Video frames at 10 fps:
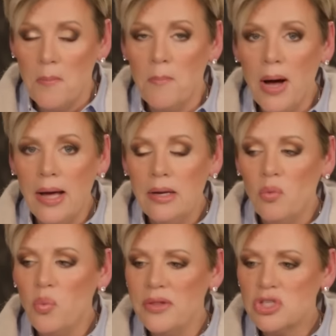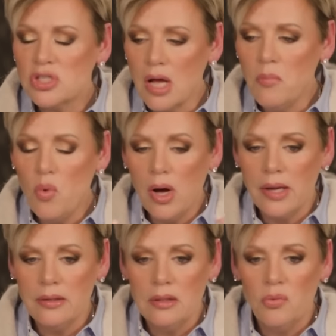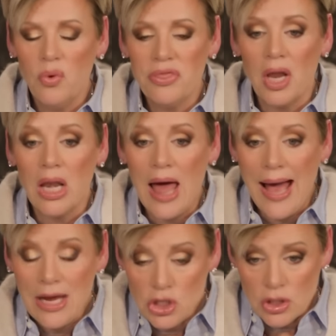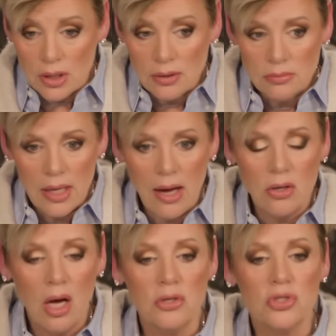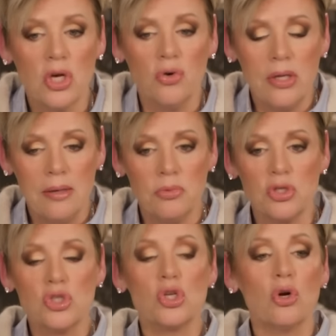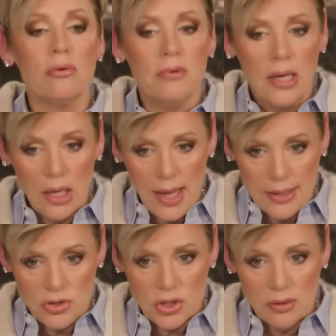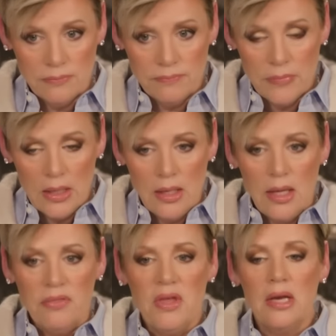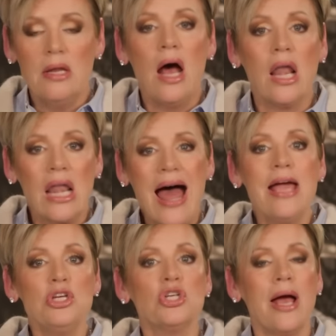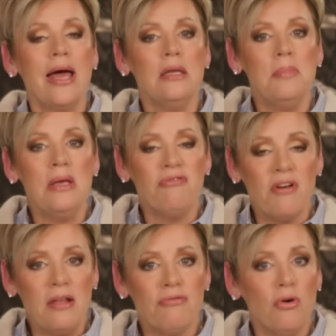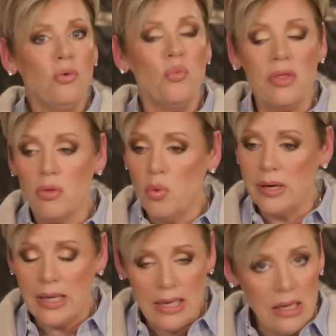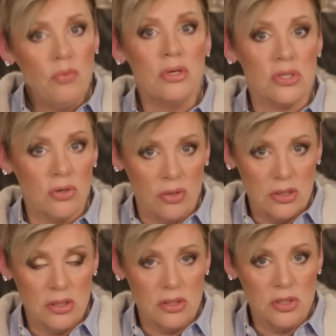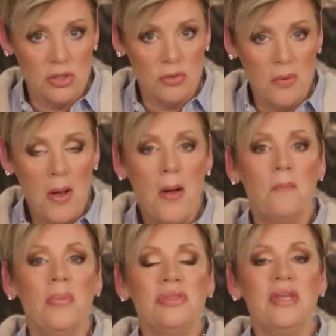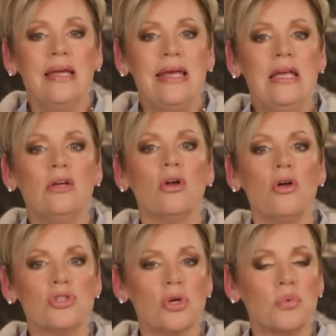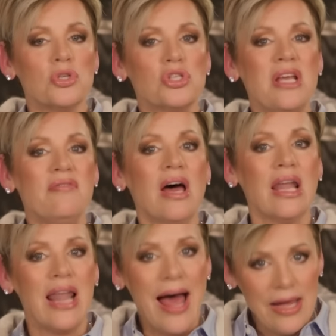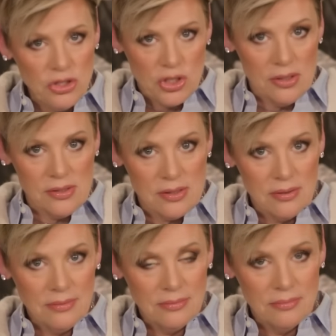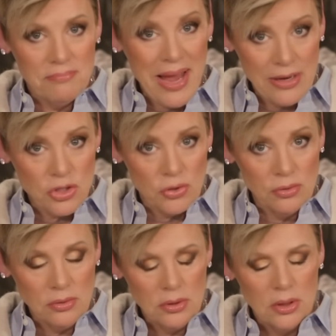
But with someone, with Elisha, how God told him to serve Elijah, then Elisha had to be faithful with what he was anointed to do, but then he could also receive Elijah's mantle